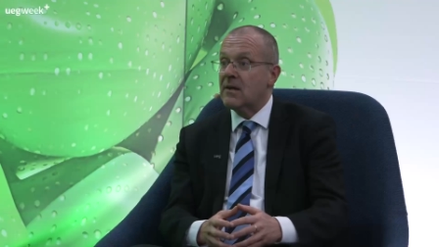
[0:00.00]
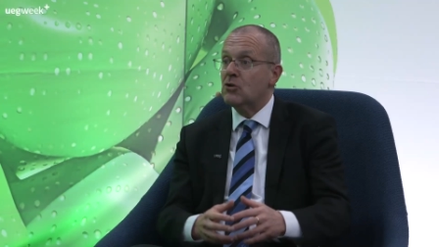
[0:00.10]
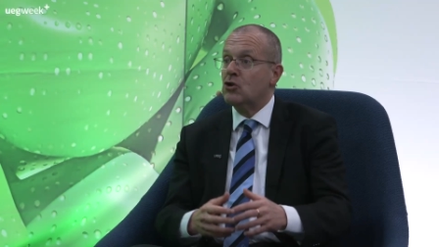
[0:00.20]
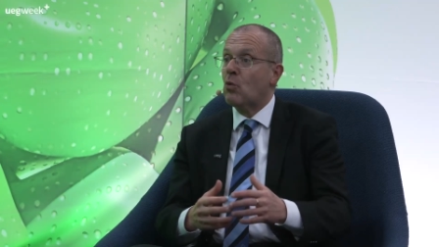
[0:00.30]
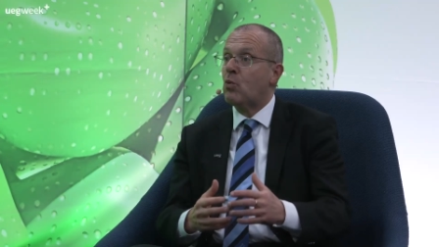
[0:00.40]

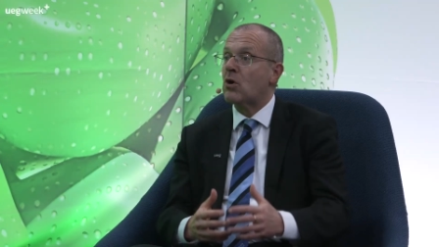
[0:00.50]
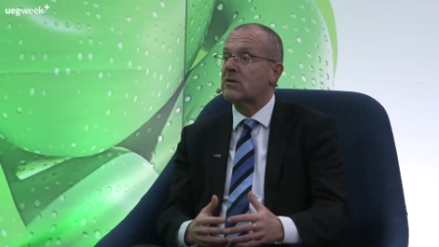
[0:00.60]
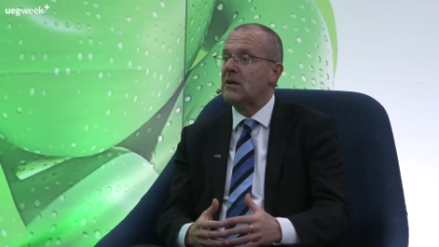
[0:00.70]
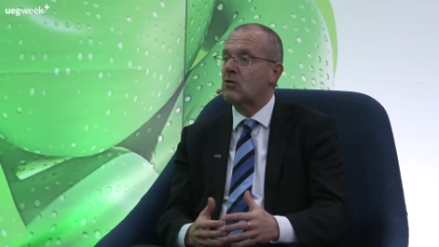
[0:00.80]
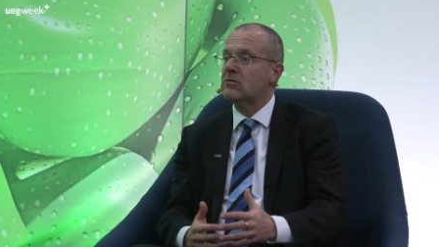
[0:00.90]
the
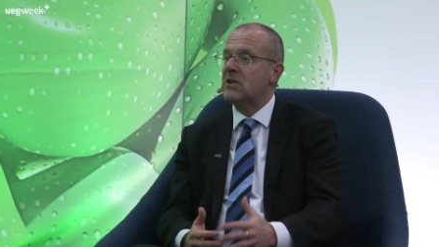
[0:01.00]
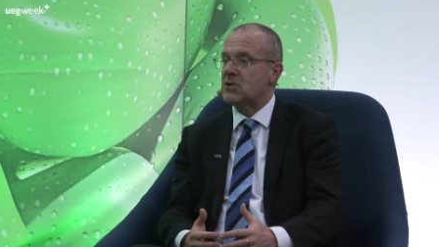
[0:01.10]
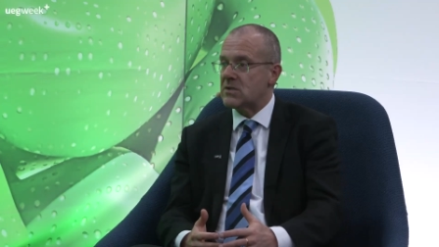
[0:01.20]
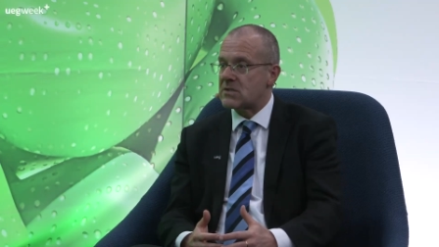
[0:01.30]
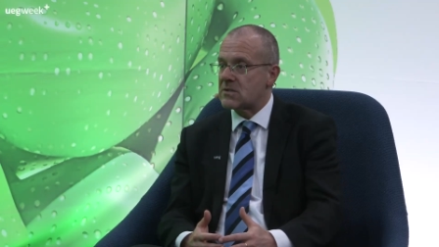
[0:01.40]
working
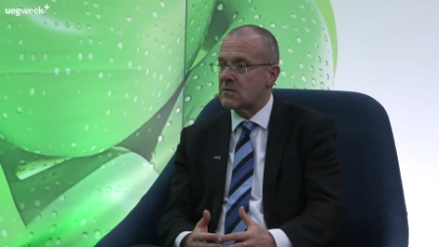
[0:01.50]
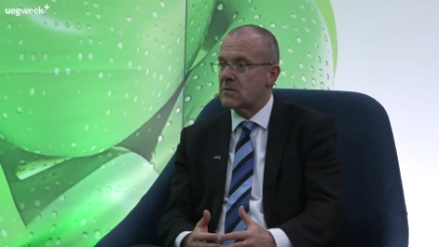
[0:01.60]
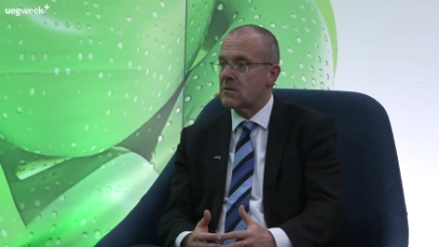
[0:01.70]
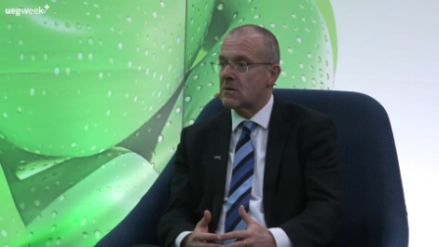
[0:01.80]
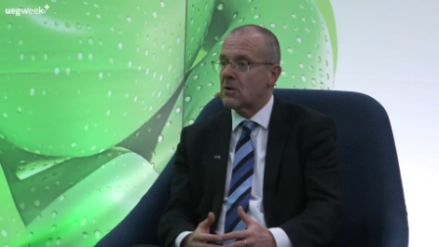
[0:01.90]
conditions.
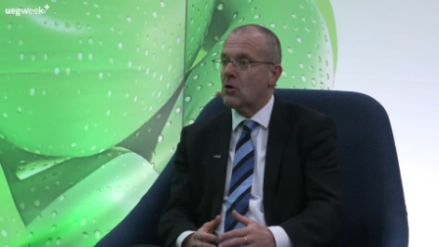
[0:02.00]
Yes.